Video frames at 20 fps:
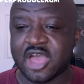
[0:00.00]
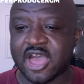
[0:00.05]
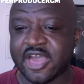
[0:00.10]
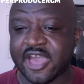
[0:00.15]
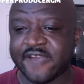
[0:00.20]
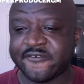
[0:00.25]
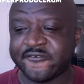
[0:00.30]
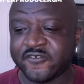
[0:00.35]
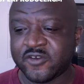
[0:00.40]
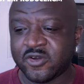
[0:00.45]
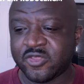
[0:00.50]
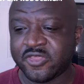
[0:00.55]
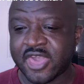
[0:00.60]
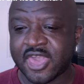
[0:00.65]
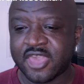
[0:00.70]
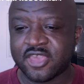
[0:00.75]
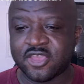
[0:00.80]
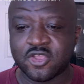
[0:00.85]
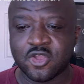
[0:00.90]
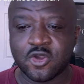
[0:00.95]
I feel
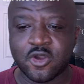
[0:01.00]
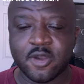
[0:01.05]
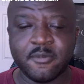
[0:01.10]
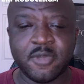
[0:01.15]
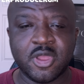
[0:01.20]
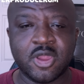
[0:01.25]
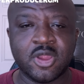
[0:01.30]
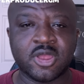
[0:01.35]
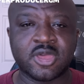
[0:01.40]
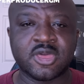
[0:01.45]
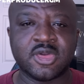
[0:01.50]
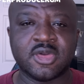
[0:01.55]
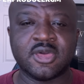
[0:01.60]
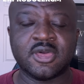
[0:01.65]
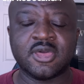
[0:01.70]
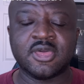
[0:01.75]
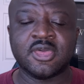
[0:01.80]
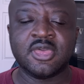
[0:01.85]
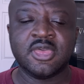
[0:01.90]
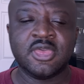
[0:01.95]
that, you know, America,
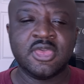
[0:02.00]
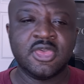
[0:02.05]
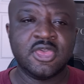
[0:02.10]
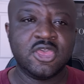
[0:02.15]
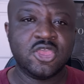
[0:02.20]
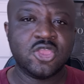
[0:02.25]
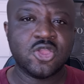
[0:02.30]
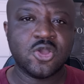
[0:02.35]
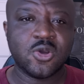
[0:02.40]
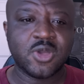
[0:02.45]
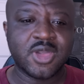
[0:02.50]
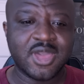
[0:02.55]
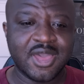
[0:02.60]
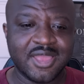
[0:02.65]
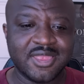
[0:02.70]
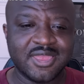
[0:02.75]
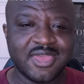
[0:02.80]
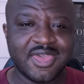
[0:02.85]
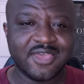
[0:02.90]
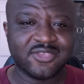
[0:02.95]
you know,
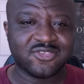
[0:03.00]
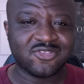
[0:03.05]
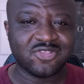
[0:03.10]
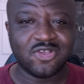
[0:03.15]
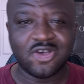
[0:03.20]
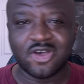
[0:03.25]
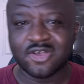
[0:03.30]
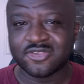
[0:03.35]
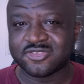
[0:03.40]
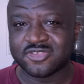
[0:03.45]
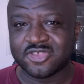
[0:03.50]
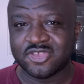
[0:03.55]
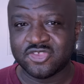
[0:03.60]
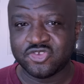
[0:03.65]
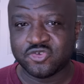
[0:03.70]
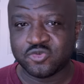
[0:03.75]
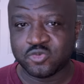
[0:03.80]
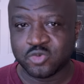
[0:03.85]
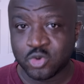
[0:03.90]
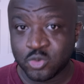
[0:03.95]
kind of has lost
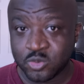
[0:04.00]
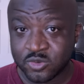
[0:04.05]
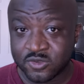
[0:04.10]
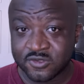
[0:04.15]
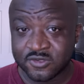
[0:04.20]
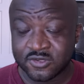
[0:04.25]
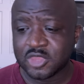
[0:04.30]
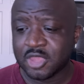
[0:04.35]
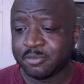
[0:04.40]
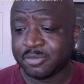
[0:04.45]
its roots,